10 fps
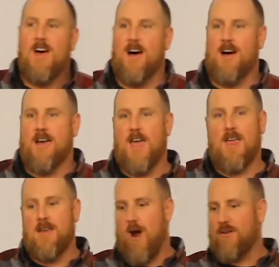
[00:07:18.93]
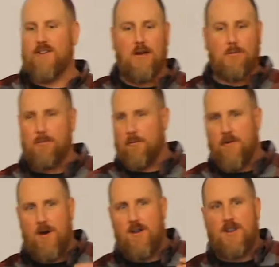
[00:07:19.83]
And our schedules were
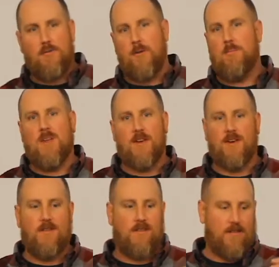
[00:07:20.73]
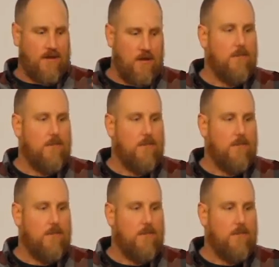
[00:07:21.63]
very different because,